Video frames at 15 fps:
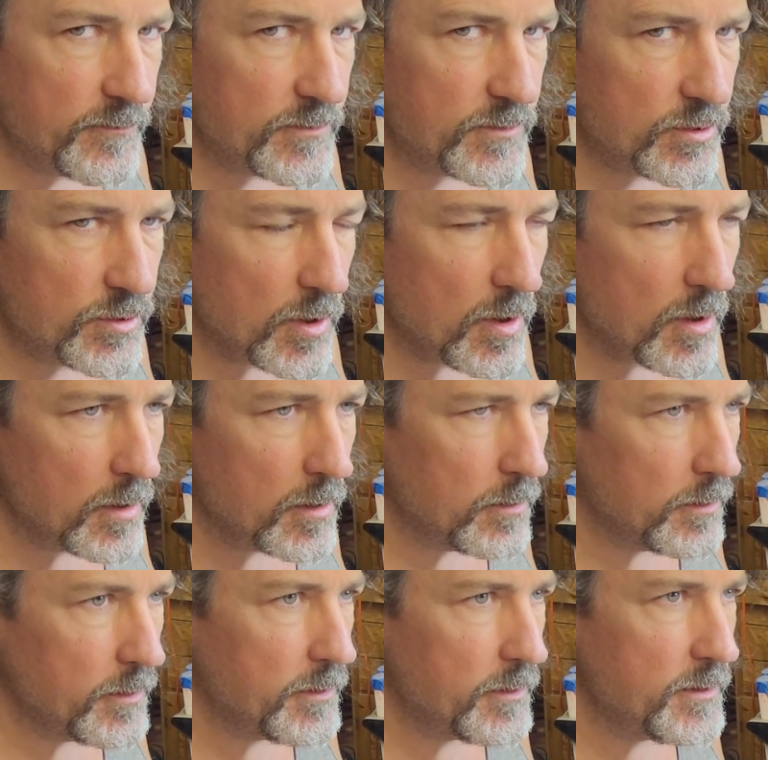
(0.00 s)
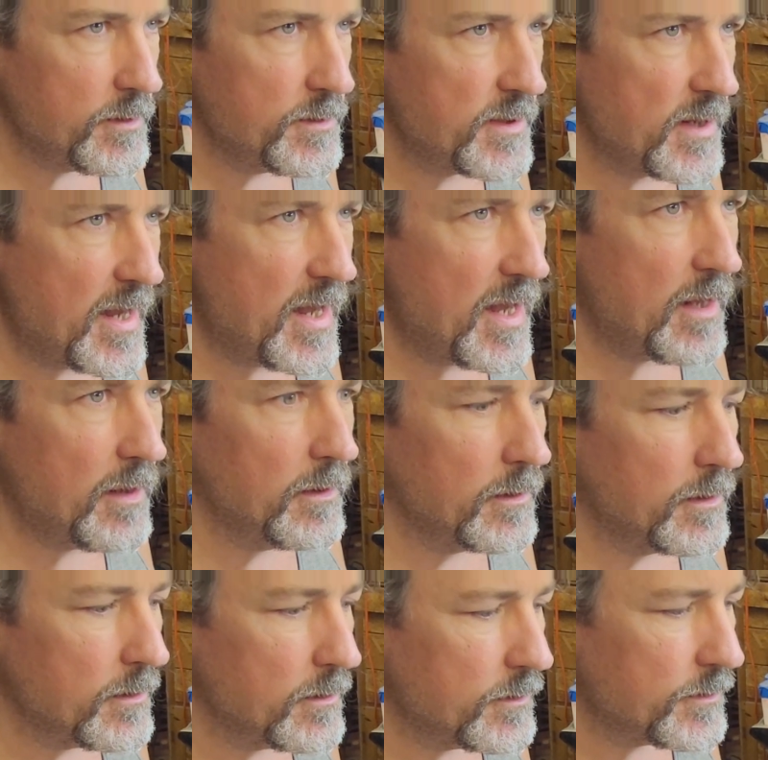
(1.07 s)
of Chocolate is
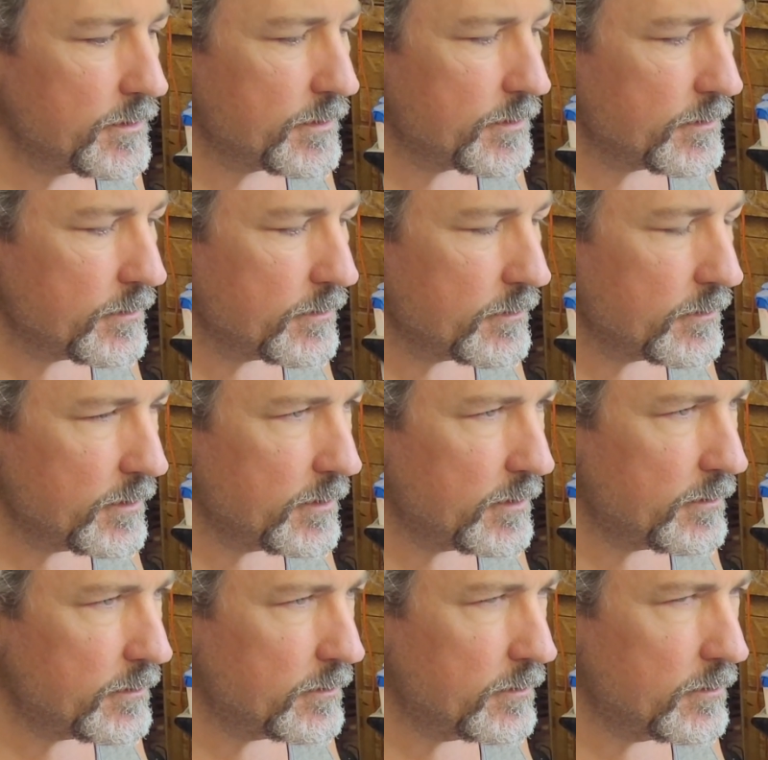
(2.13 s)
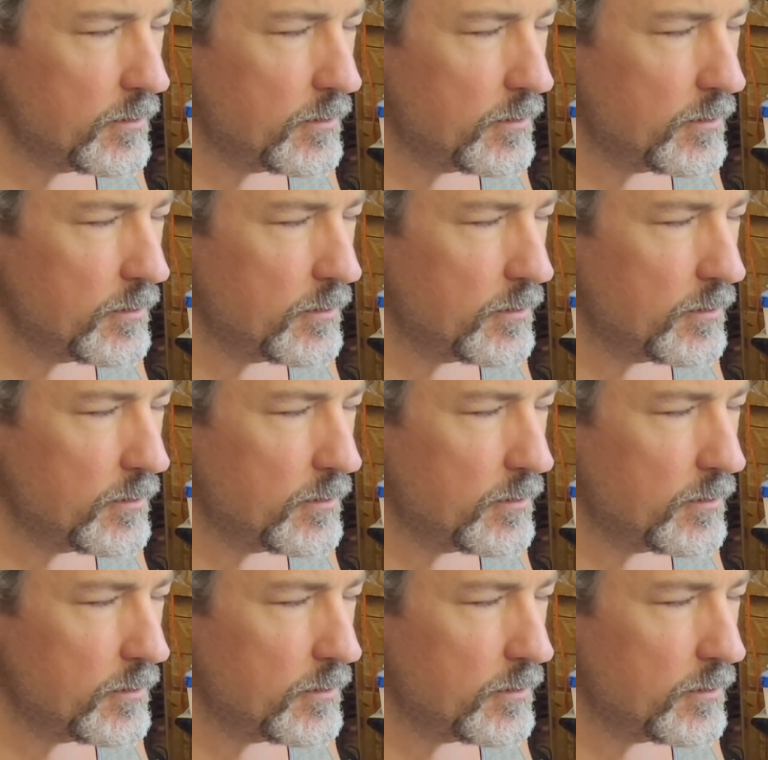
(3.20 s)
elegant and